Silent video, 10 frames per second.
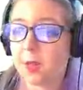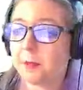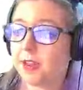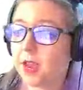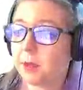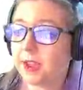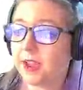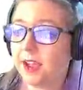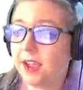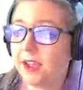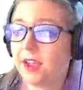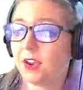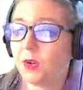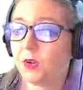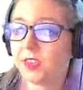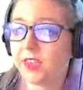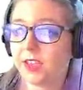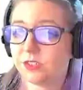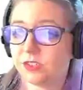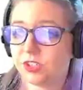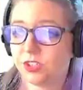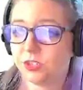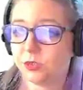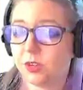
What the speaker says: but now my ion only has 2.